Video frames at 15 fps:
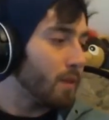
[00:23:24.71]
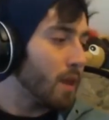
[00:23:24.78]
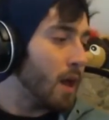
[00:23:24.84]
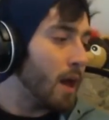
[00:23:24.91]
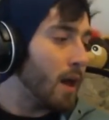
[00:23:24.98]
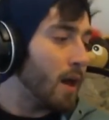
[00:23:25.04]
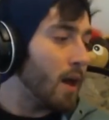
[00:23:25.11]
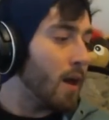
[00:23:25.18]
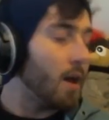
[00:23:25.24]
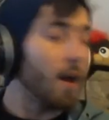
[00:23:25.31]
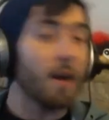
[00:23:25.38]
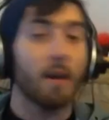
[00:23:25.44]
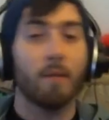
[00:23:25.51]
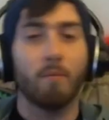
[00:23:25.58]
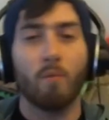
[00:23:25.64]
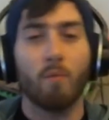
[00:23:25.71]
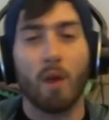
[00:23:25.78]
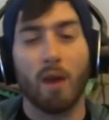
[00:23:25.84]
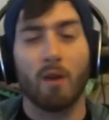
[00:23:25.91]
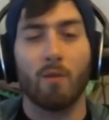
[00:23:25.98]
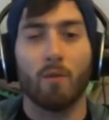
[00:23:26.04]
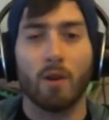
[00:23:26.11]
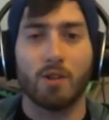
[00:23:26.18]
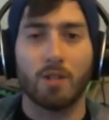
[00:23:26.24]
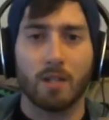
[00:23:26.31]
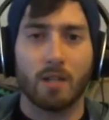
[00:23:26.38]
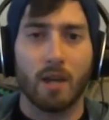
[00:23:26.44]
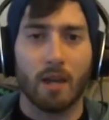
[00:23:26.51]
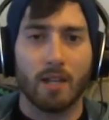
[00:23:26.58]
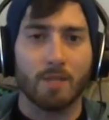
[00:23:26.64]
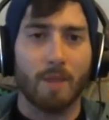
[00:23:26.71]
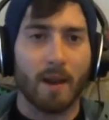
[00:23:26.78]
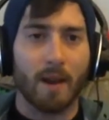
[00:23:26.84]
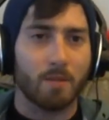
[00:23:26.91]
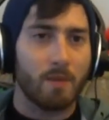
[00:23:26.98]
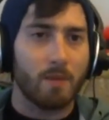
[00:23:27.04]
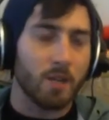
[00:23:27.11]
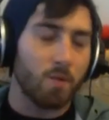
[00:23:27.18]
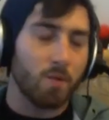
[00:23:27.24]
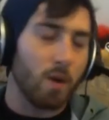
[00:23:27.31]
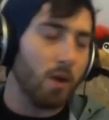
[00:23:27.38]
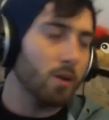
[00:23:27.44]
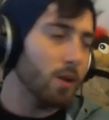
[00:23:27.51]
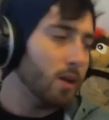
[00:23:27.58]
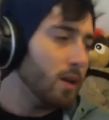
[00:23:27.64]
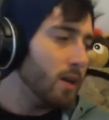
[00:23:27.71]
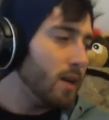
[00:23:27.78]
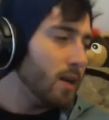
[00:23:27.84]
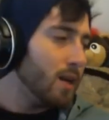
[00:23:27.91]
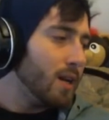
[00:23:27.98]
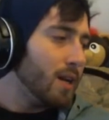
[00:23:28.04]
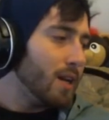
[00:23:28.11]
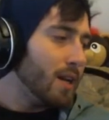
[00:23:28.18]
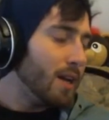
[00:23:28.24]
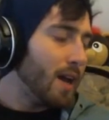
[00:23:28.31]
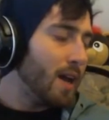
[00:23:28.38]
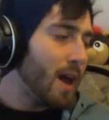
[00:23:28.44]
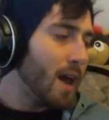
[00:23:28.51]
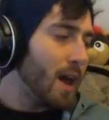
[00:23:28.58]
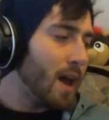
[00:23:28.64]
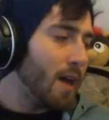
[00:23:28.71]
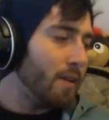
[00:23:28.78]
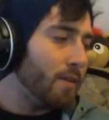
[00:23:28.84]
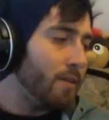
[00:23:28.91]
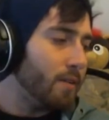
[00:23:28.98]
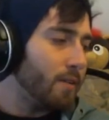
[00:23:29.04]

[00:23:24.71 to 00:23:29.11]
and I'm waiting on Richie to get his back to me as well. And